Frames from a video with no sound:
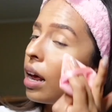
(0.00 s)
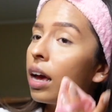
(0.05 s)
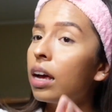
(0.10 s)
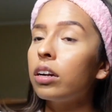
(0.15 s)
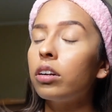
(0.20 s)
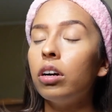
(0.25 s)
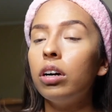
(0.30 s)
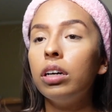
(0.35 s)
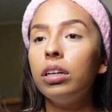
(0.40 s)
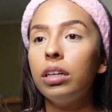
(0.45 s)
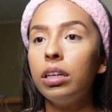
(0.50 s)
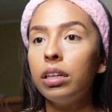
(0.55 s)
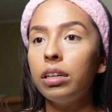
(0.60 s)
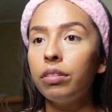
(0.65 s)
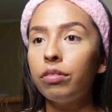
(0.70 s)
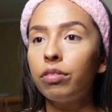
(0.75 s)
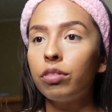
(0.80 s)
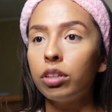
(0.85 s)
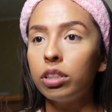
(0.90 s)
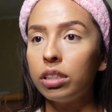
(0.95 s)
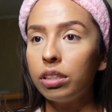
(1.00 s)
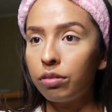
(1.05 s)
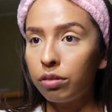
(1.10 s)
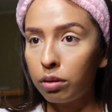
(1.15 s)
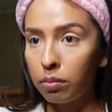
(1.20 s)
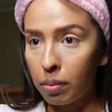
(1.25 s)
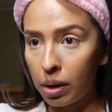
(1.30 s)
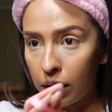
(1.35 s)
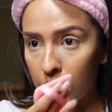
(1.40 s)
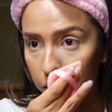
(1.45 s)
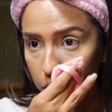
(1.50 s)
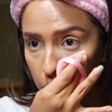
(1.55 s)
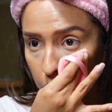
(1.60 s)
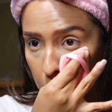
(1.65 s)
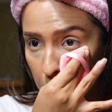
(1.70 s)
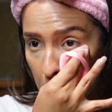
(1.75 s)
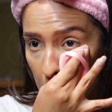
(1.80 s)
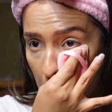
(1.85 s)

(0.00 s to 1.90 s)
had gone in for a different major,